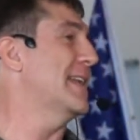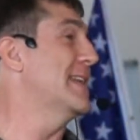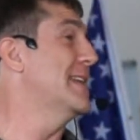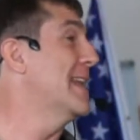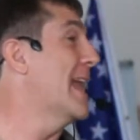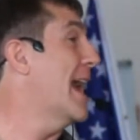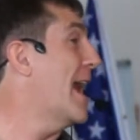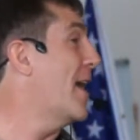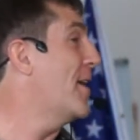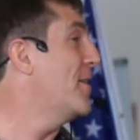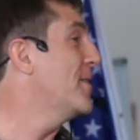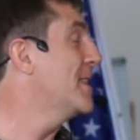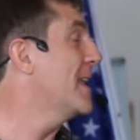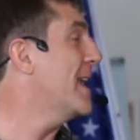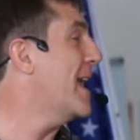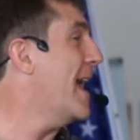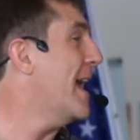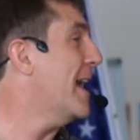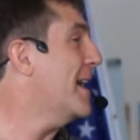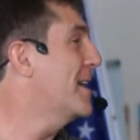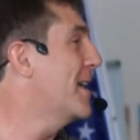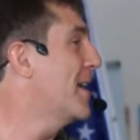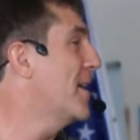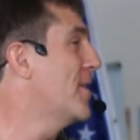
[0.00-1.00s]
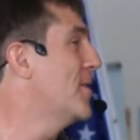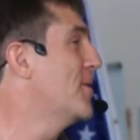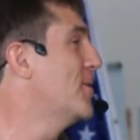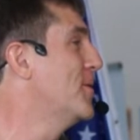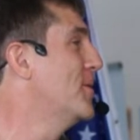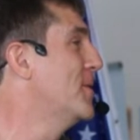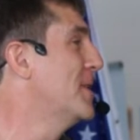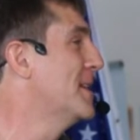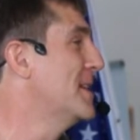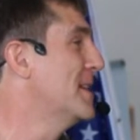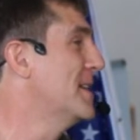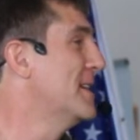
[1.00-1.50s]
And now the
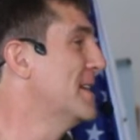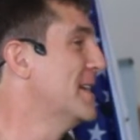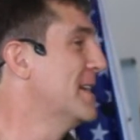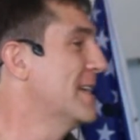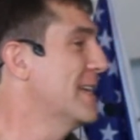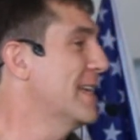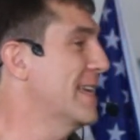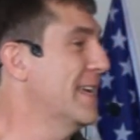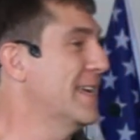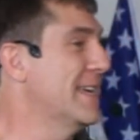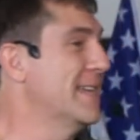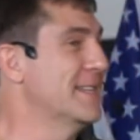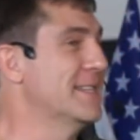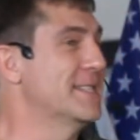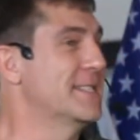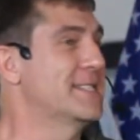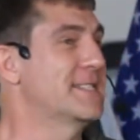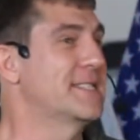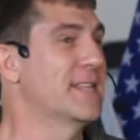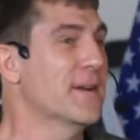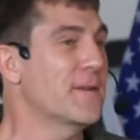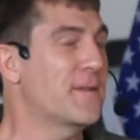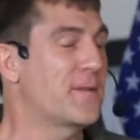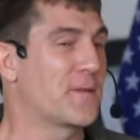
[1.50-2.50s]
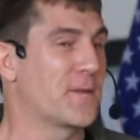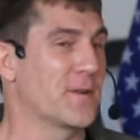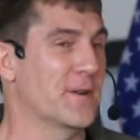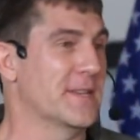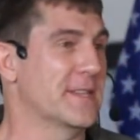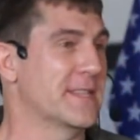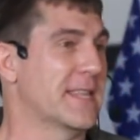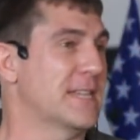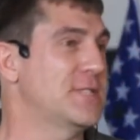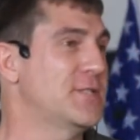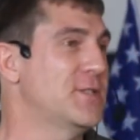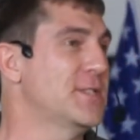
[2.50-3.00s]
echo is
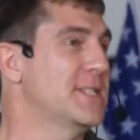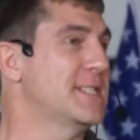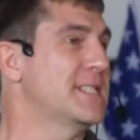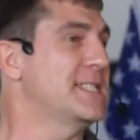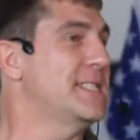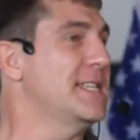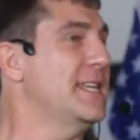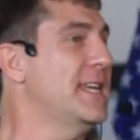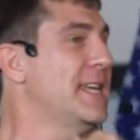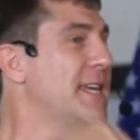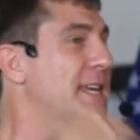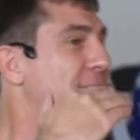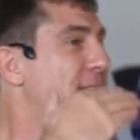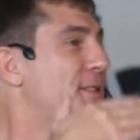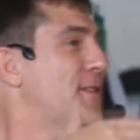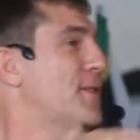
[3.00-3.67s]
different that you see